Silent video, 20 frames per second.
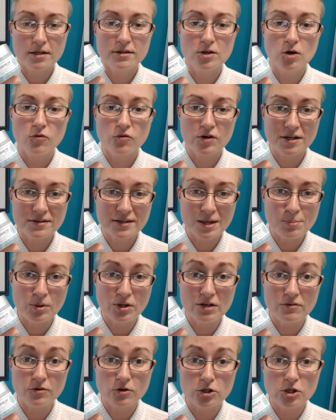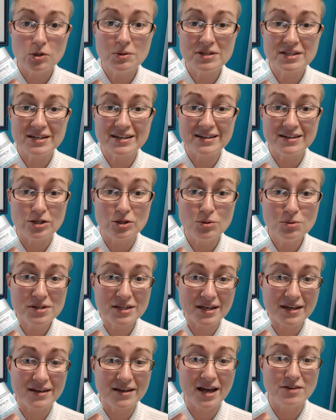So for example, if you're
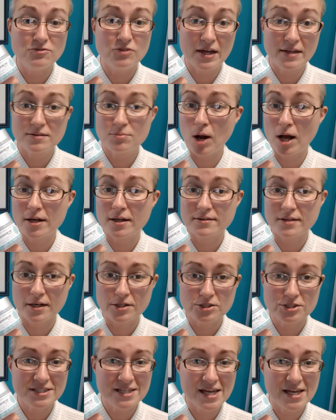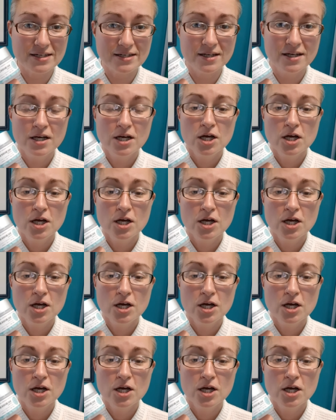using advanced products on your skin